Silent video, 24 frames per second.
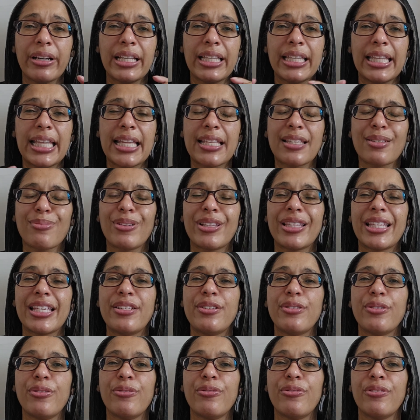that's what they
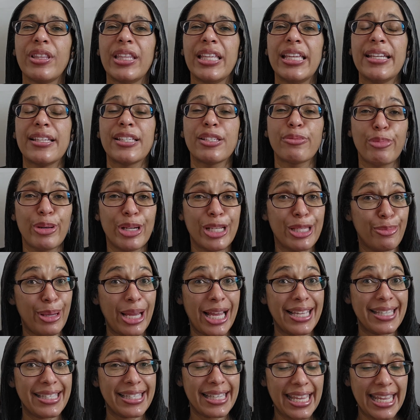do for the express
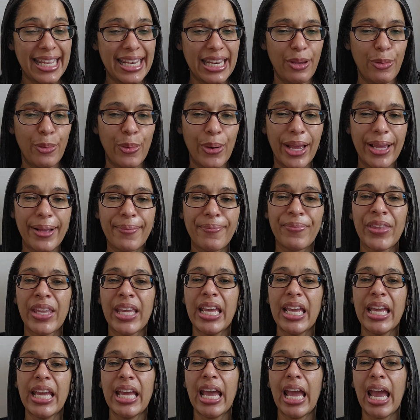pass anyway.
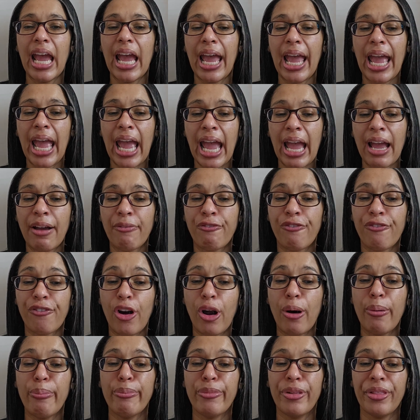
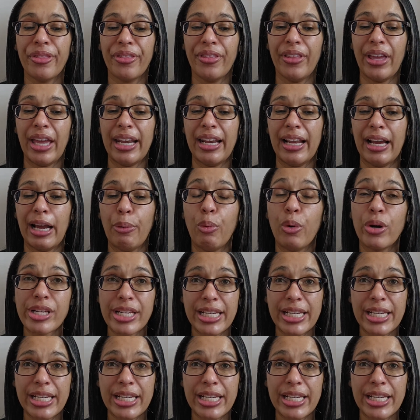And I want to